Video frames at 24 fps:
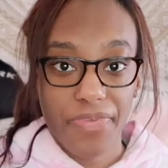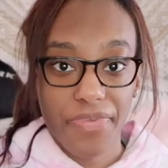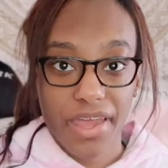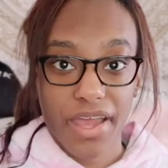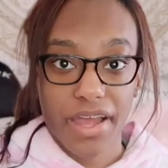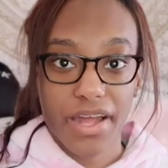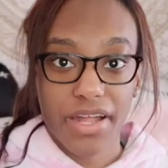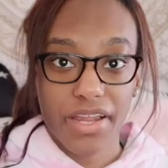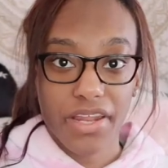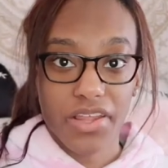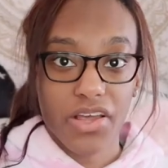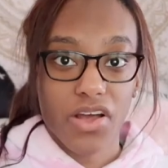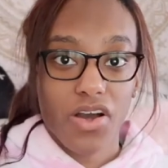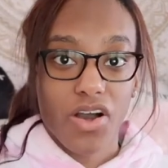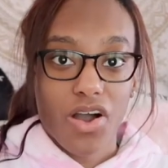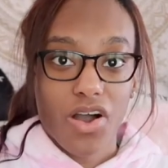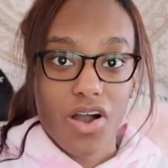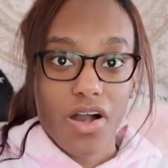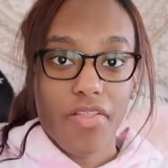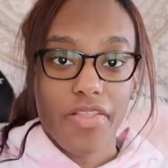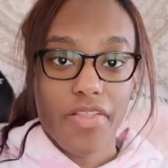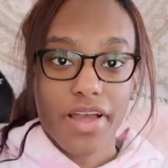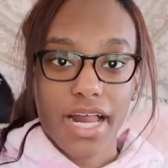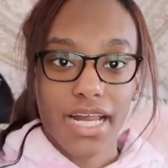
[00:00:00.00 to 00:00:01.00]
and
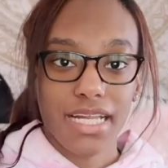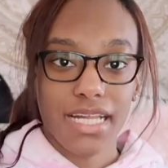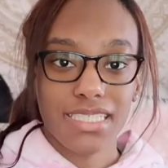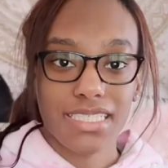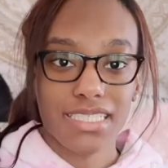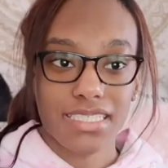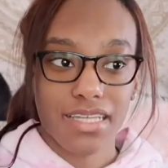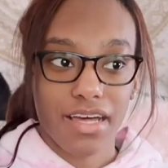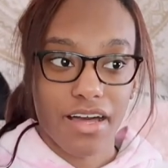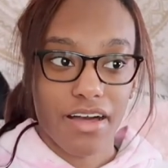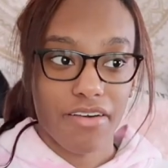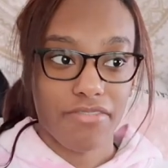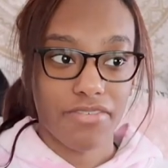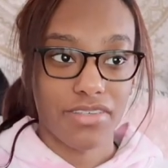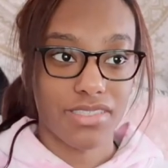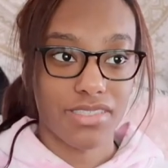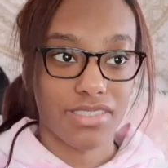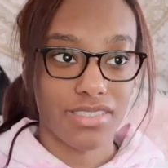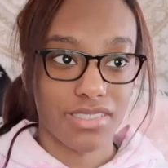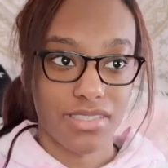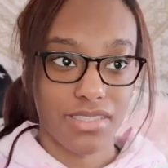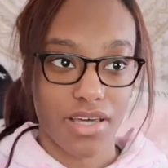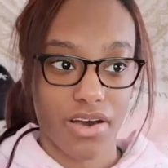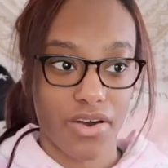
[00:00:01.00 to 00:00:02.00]
all that kind of
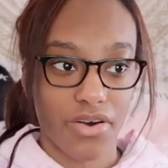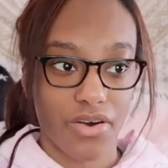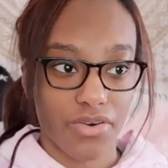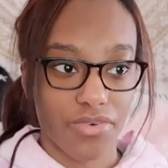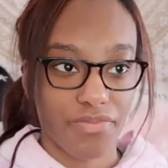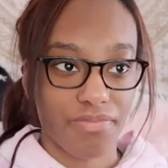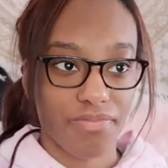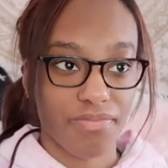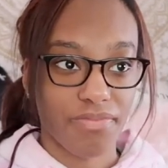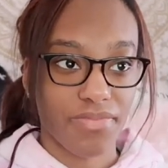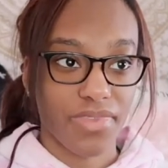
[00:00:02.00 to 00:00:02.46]
stuff so